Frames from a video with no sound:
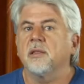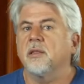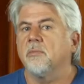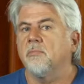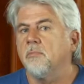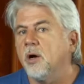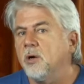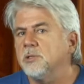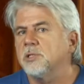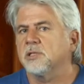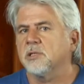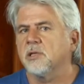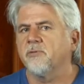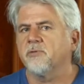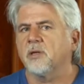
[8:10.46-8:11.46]
that
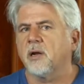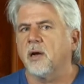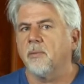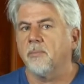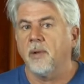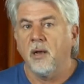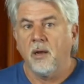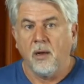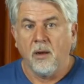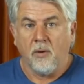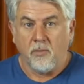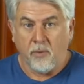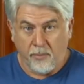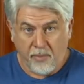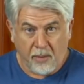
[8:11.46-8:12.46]
Moses lifted up,
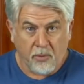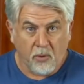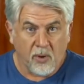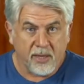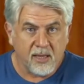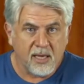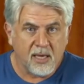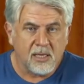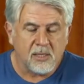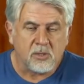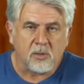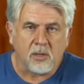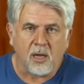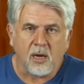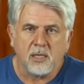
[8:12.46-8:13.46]
remember, when the
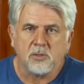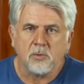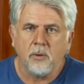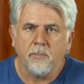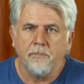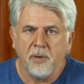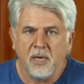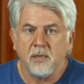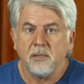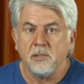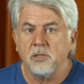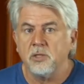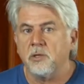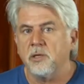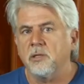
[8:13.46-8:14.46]
Israelites were bitten
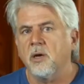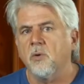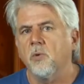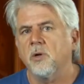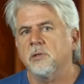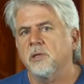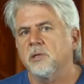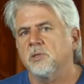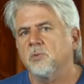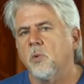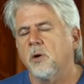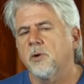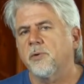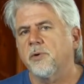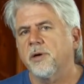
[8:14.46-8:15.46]
during their wilderness
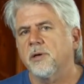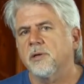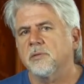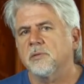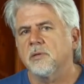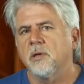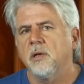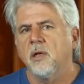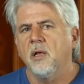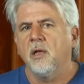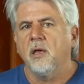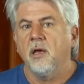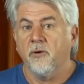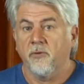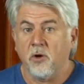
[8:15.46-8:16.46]
wandering.
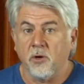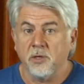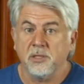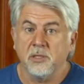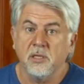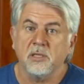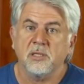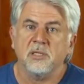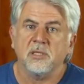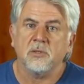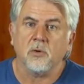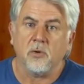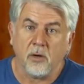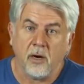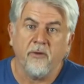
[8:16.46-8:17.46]
Of course, this
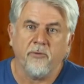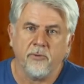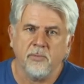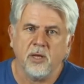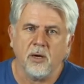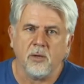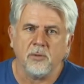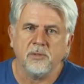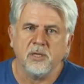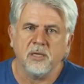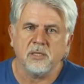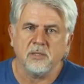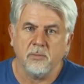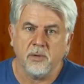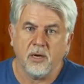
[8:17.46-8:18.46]
story from the Old
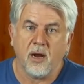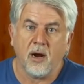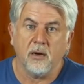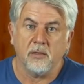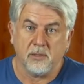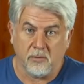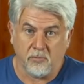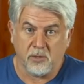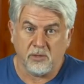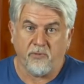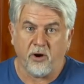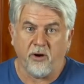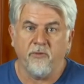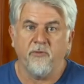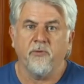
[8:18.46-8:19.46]
Testament narrative was
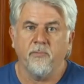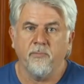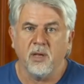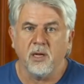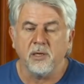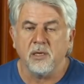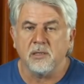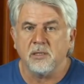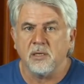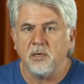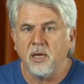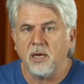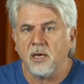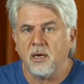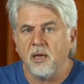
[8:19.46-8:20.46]
very familiar to
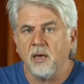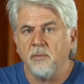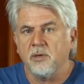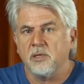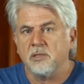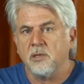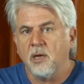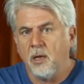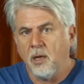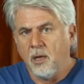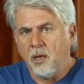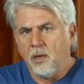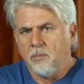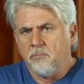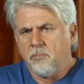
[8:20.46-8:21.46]
Nicodemus,
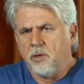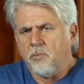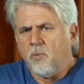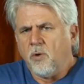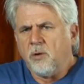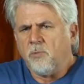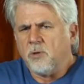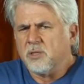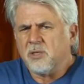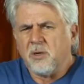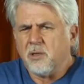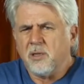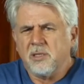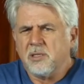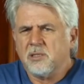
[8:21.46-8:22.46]
but what was
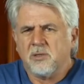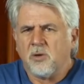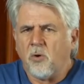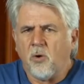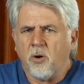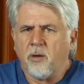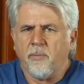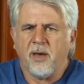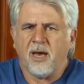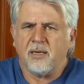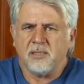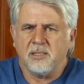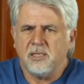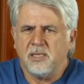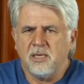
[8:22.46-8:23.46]
all this talk
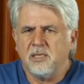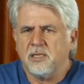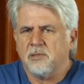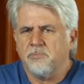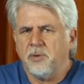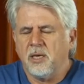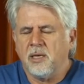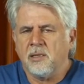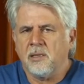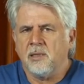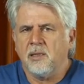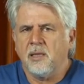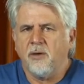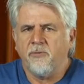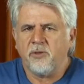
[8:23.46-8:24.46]
about Jesus being
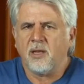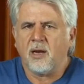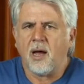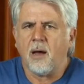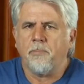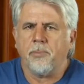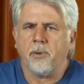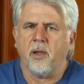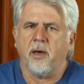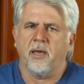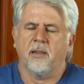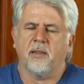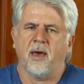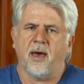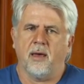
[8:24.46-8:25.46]
lifted up
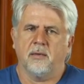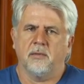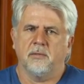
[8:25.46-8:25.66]
like that?